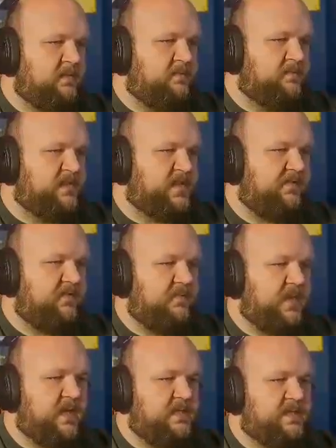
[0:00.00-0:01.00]
7
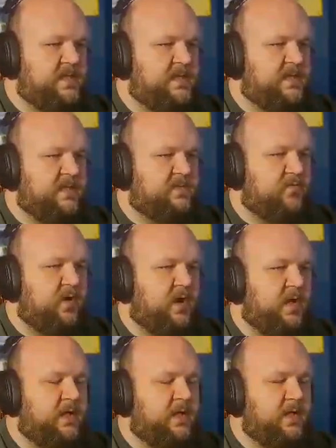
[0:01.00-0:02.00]
minutes into this
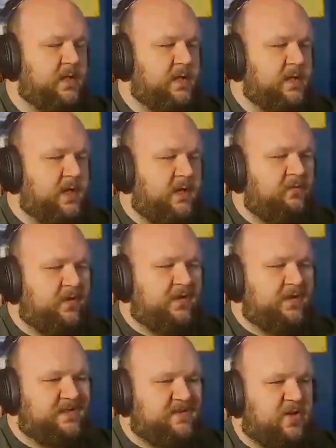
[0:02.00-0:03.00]
run, it really
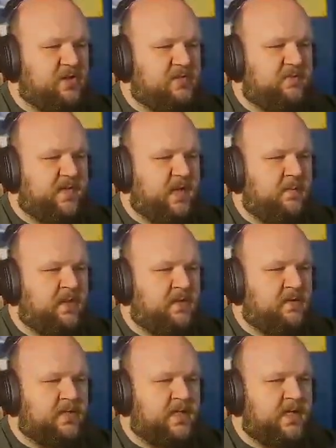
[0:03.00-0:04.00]
starts to become a
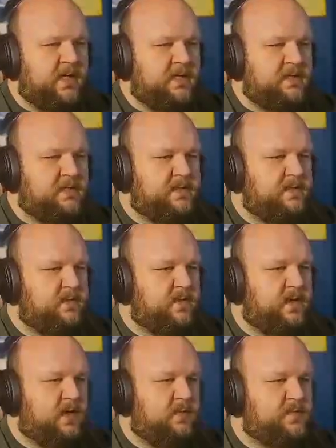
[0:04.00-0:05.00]
little tedious.
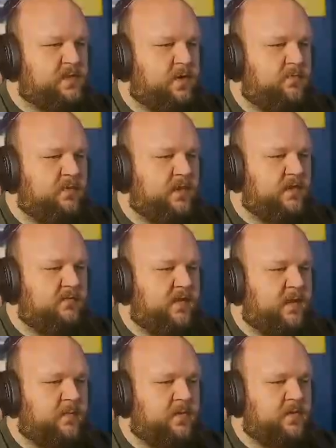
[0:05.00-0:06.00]
So hopefully the
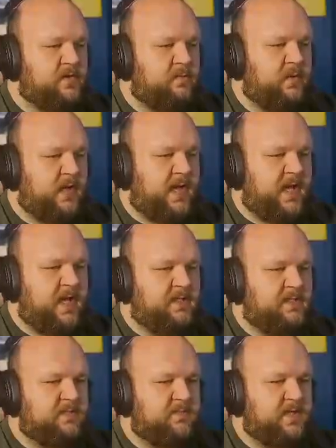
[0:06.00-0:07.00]
developers will add
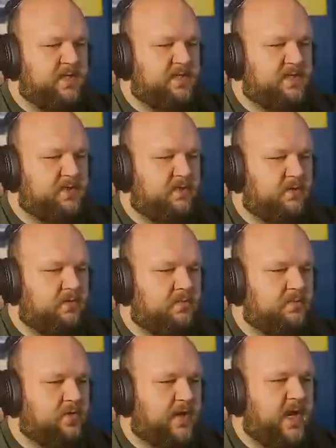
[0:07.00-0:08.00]
some additional
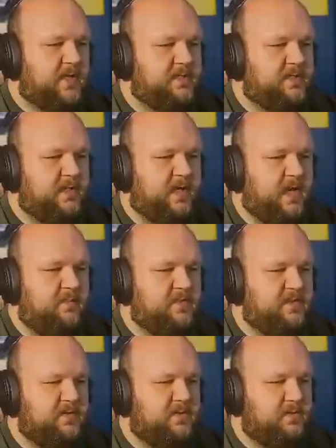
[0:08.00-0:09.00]
tracks to the game
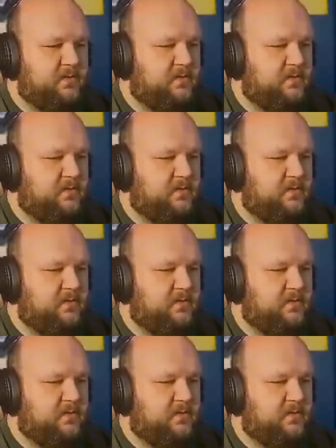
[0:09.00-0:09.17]
soon.